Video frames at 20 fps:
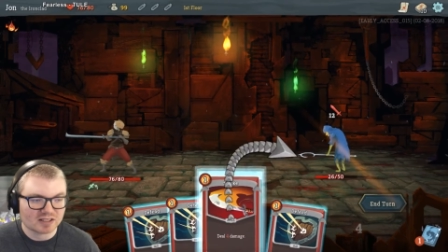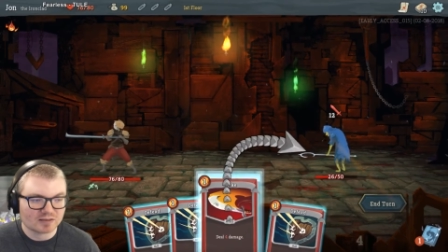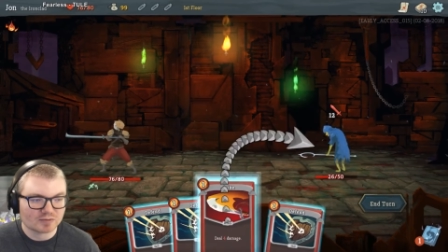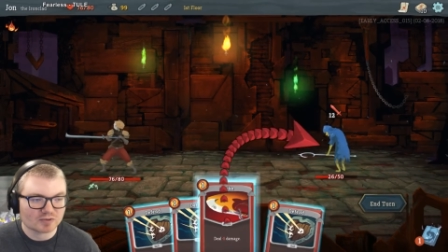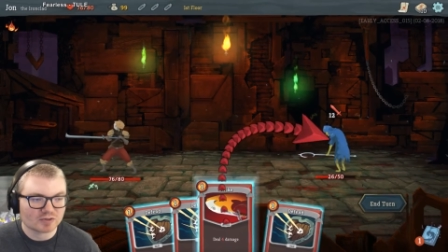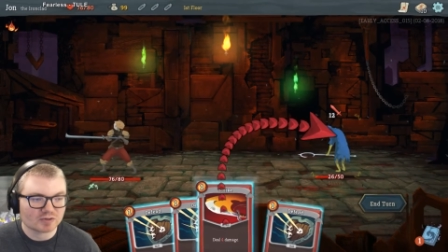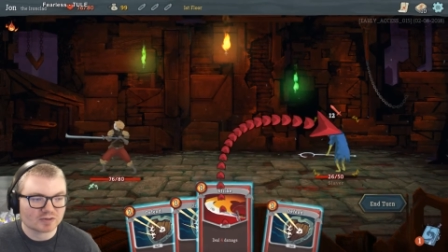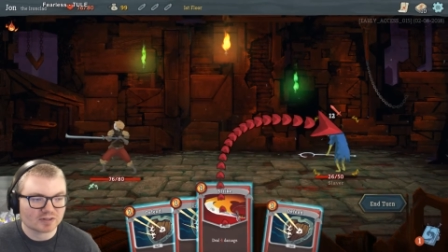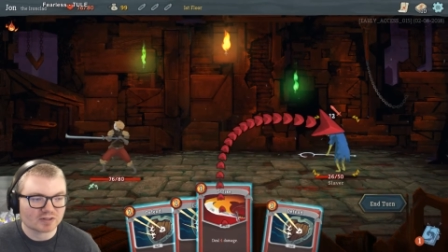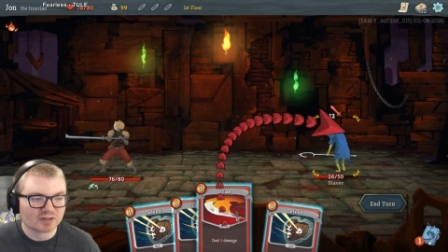keep
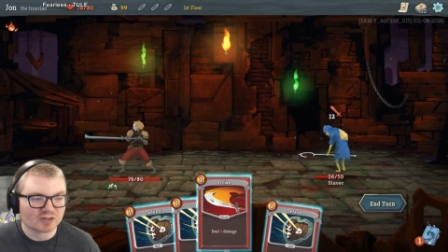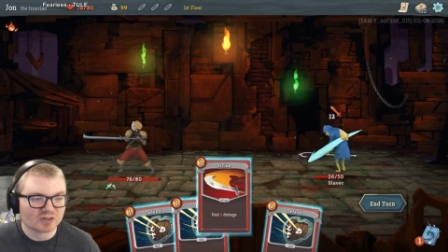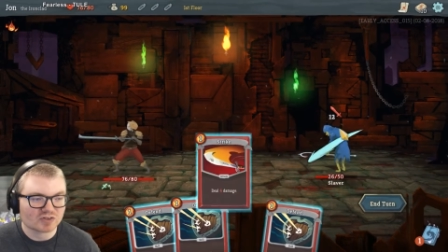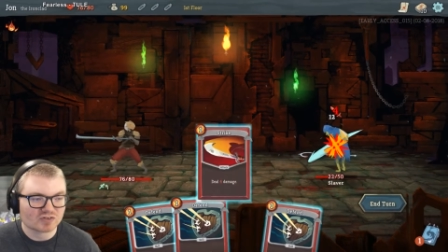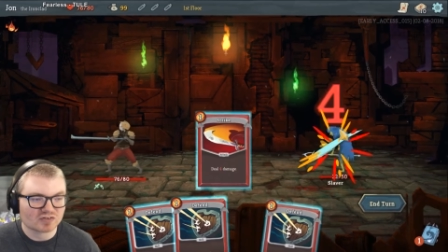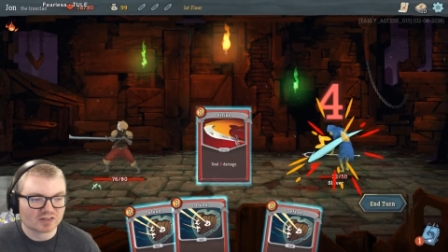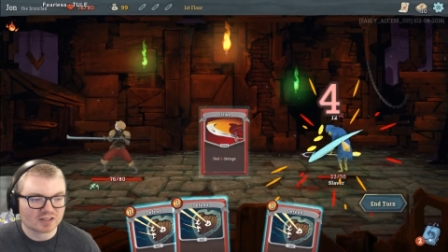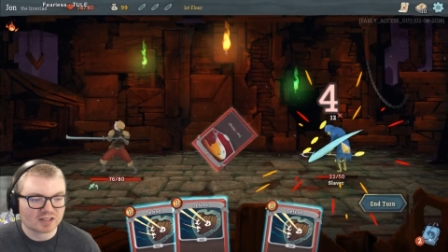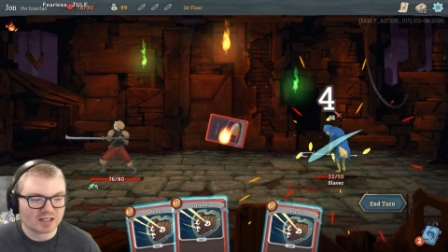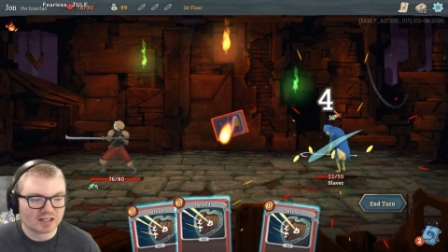doing this
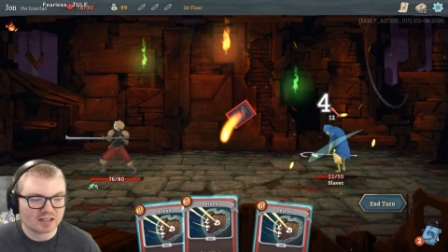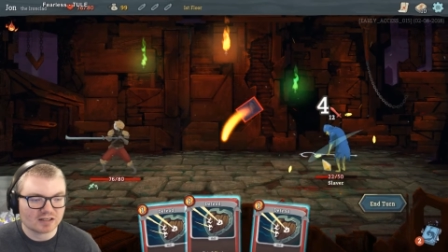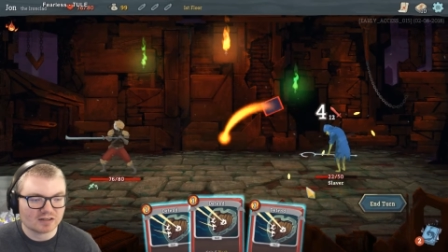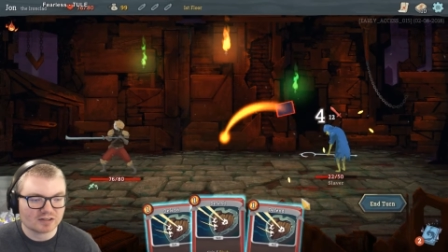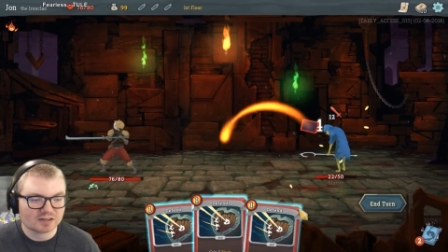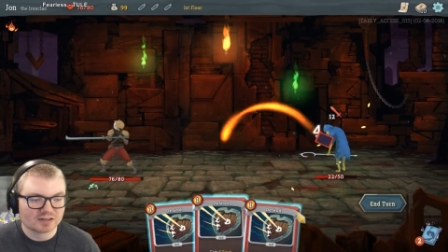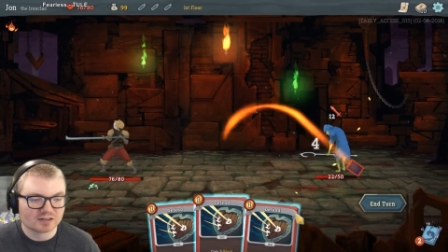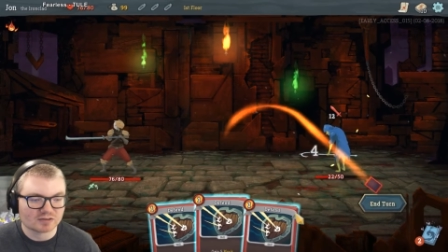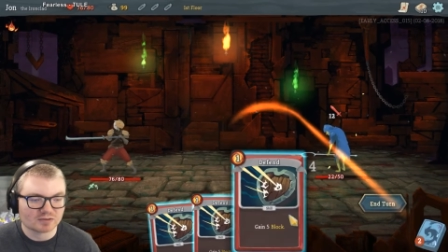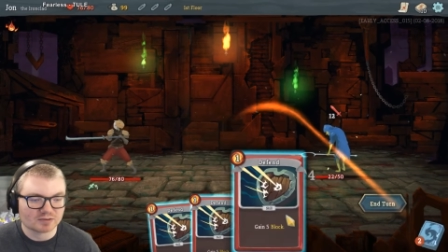for now
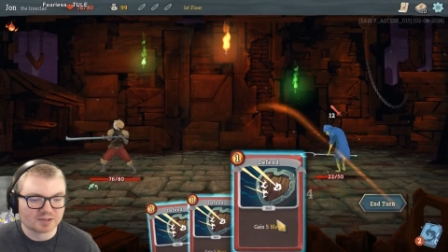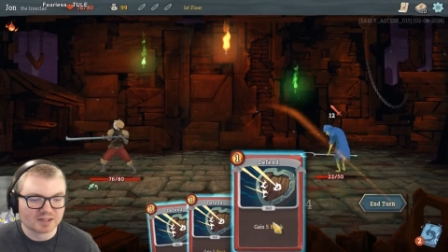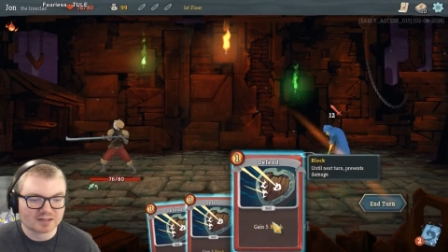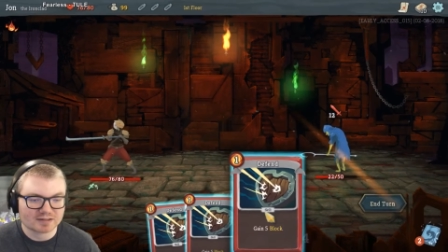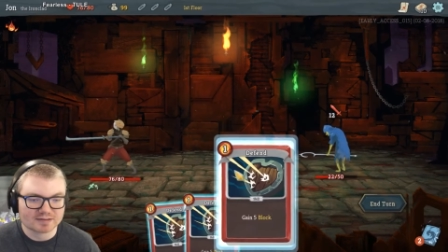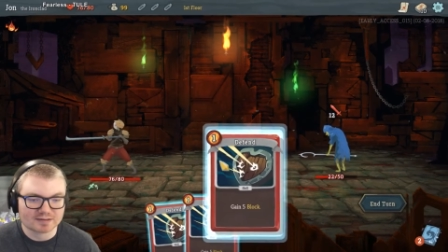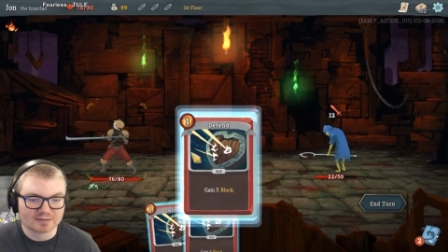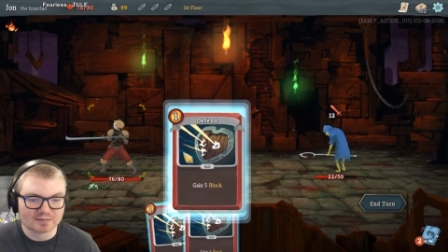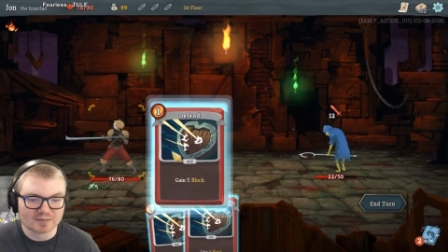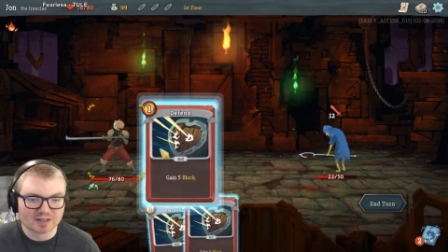until we
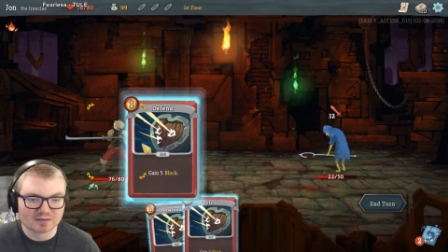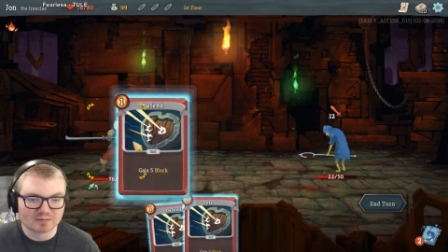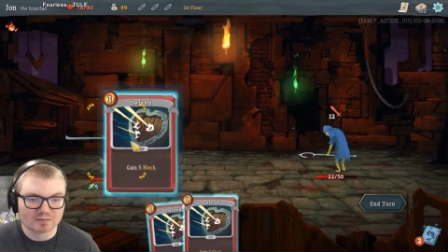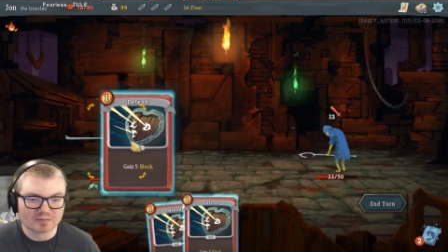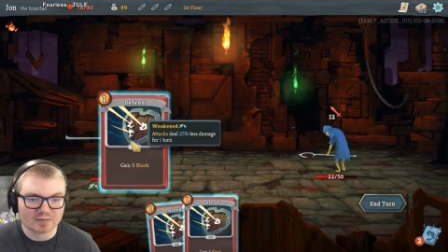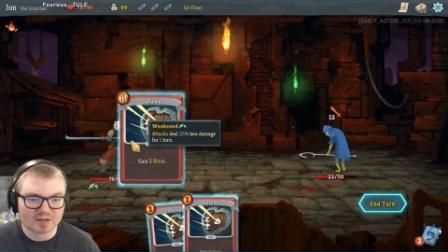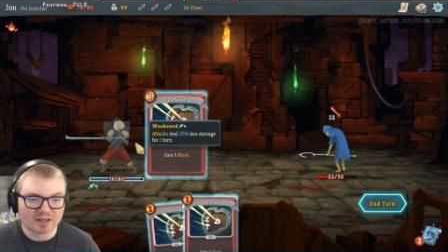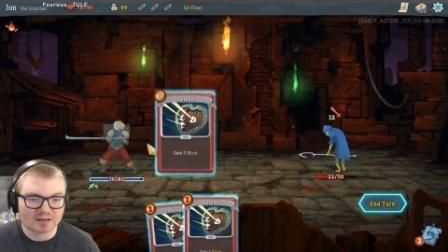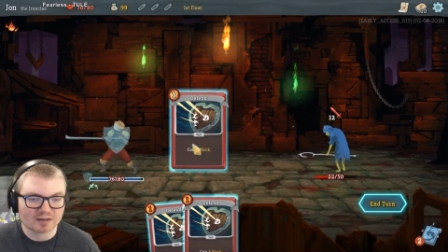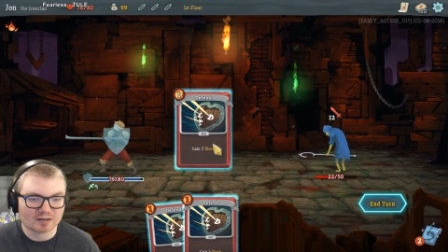get something
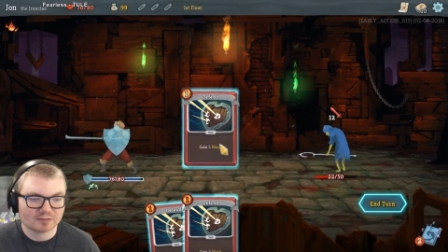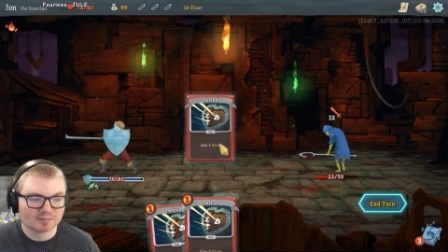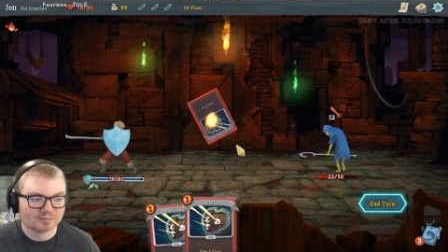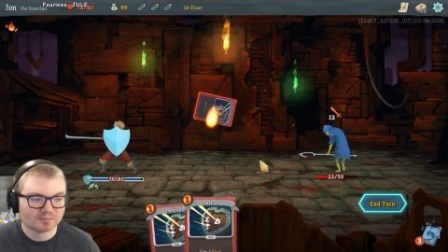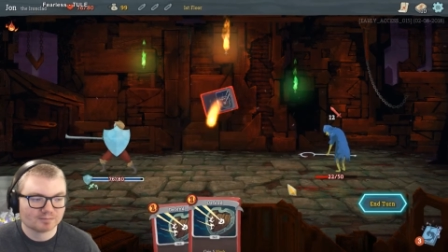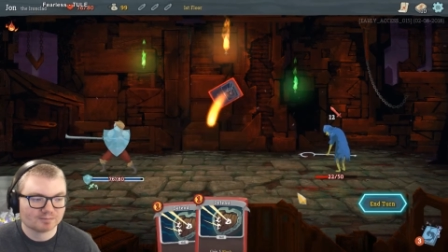better.